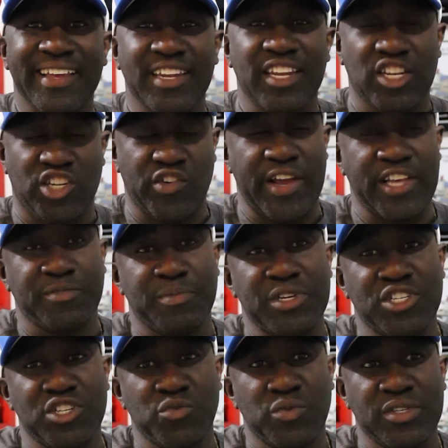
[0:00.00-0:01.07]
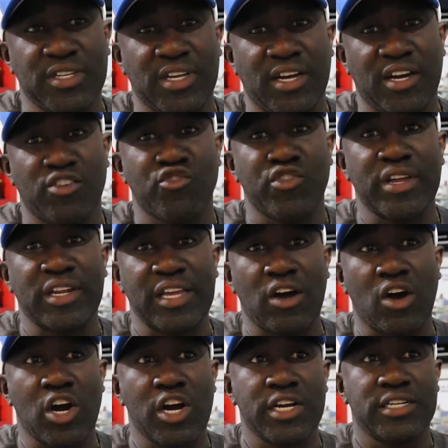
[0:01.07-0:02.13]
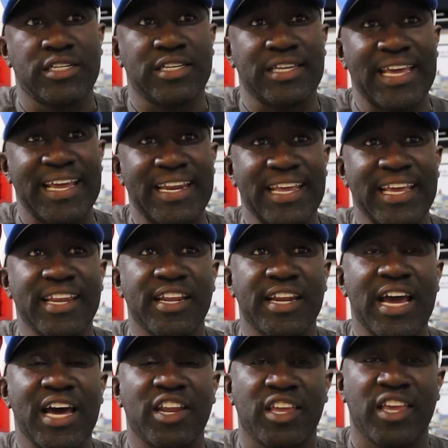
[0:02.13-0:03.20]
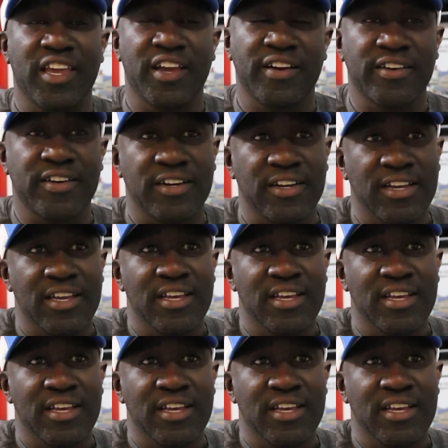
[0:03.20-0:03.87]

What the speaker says: the transmission was really hard to get in and out of gear.